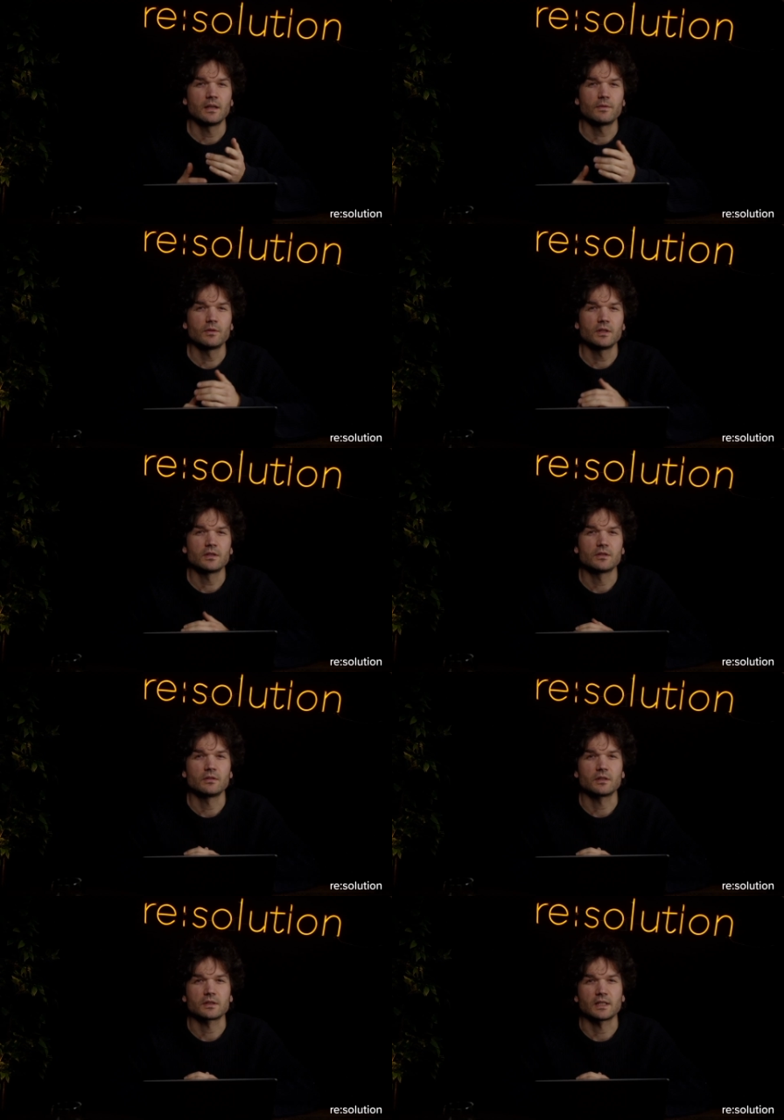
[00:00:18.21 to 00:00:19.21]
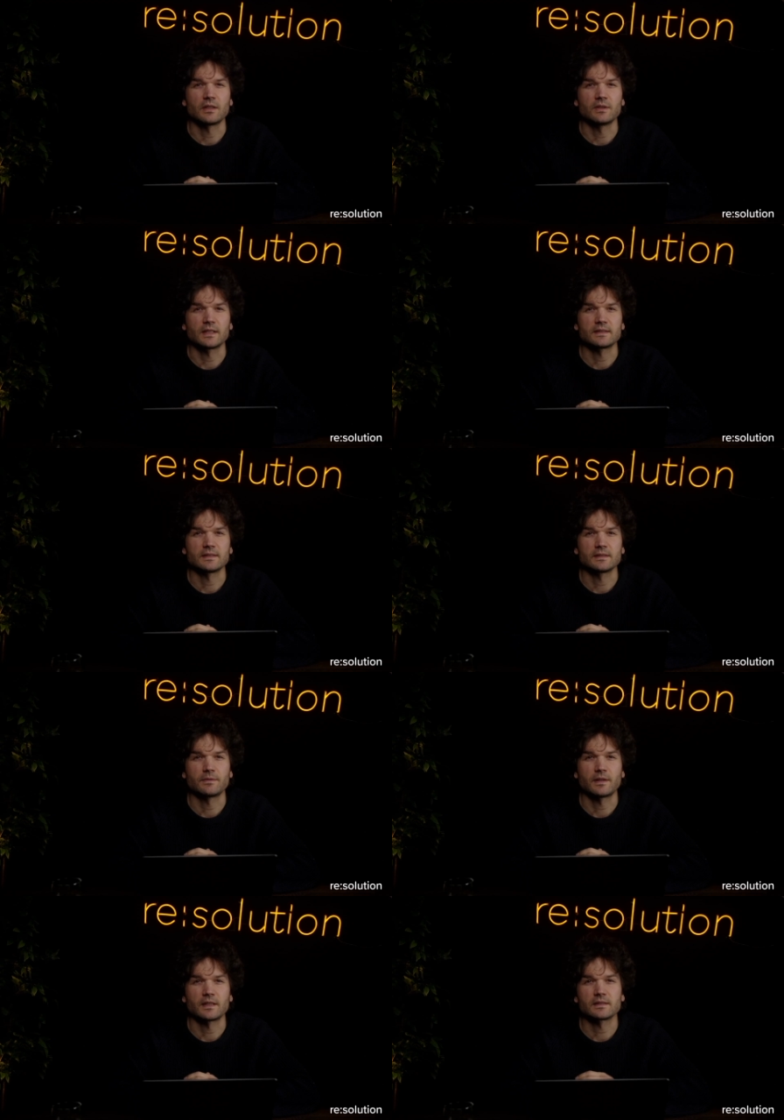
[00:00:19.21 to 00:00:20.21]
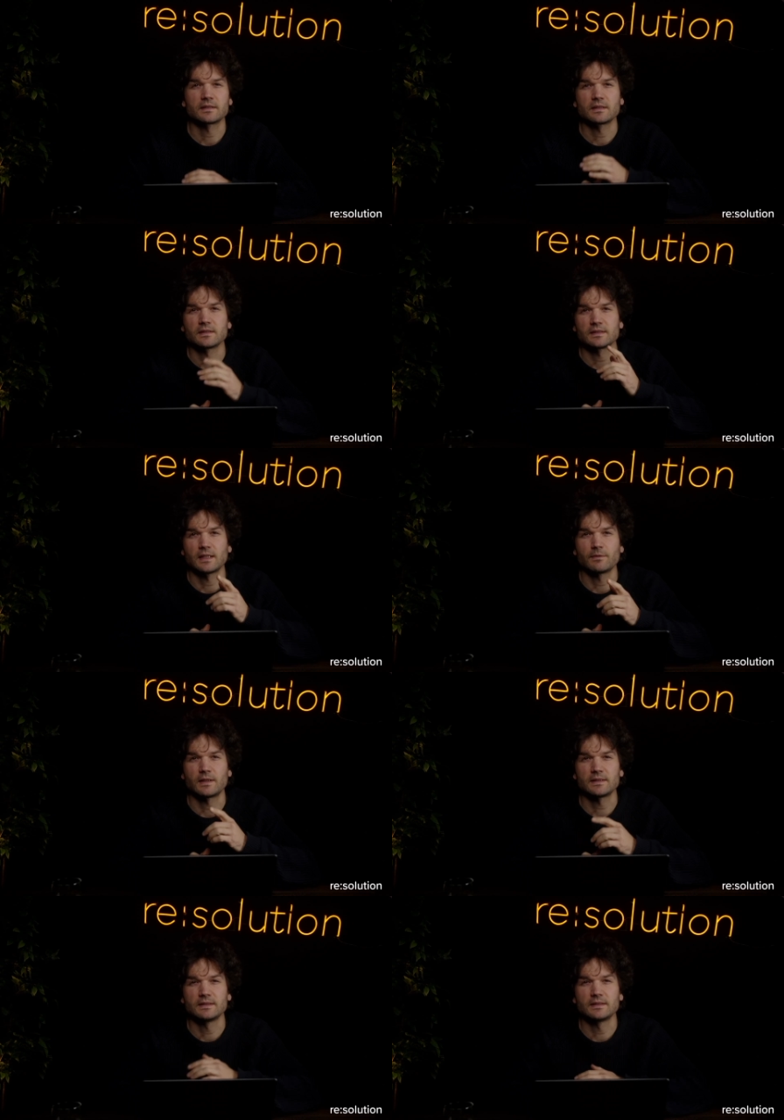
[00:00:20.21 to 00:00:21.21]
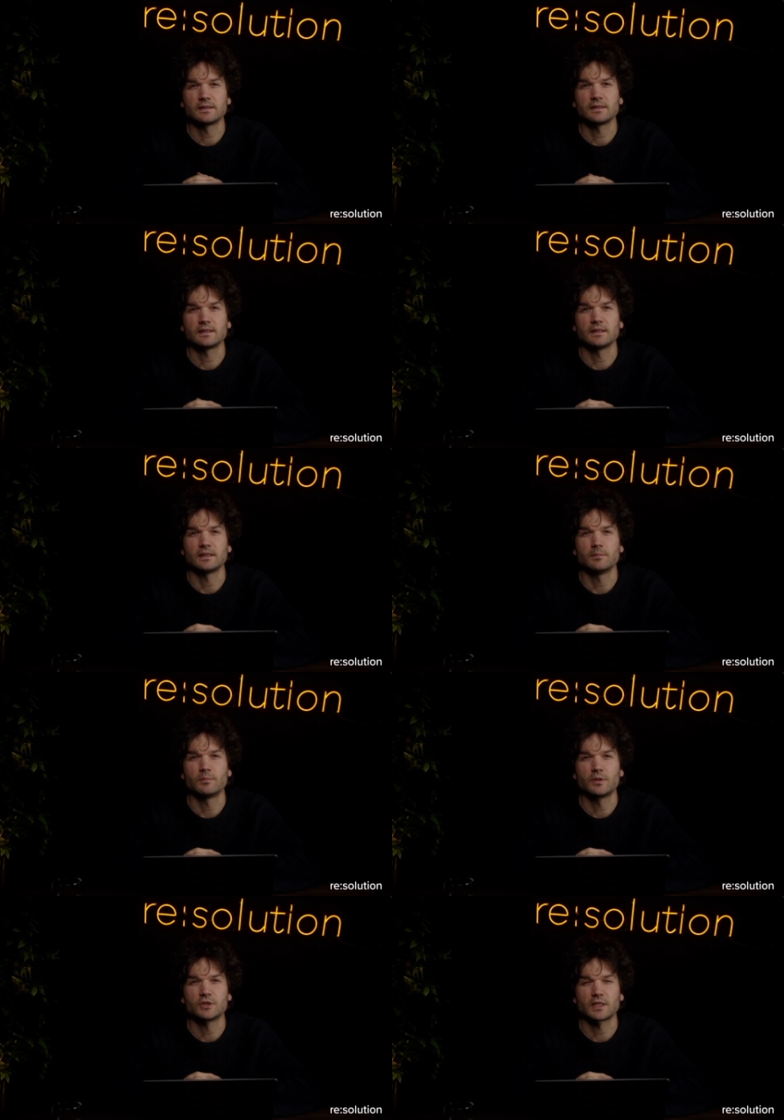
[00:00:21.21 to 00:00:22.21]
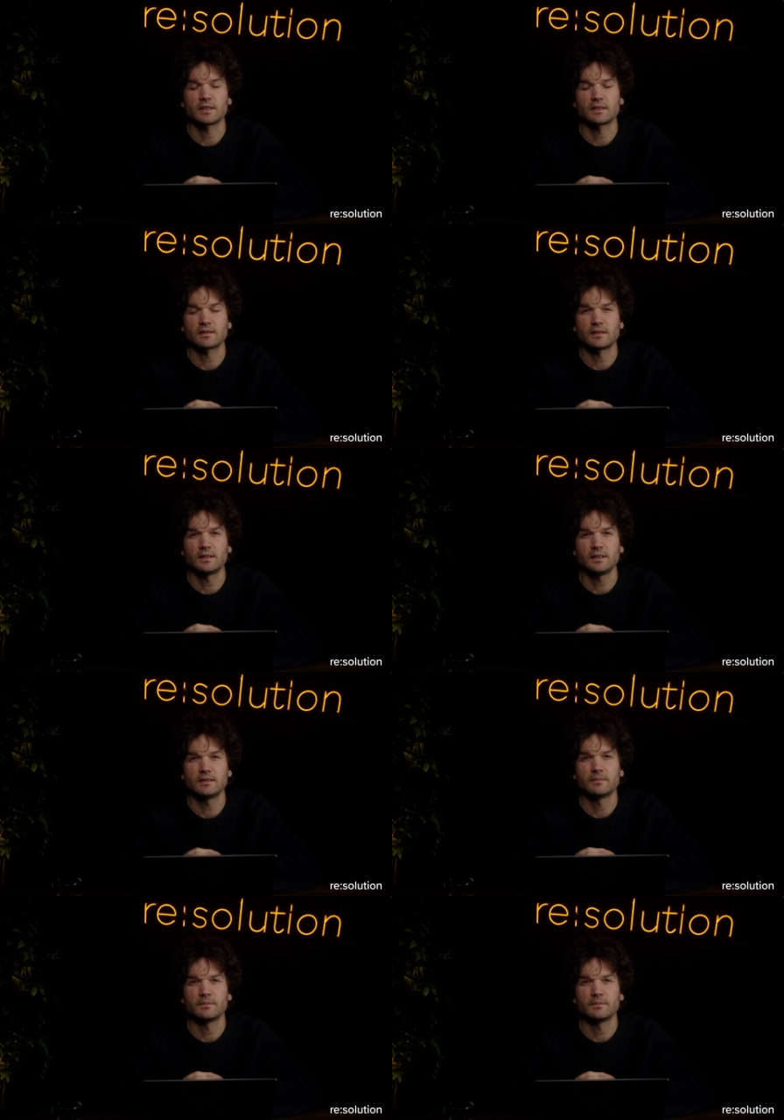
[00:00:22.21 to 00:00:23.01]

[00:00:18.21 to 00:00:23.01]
If you need to lock down access fast, save licenses, and keep projects clean,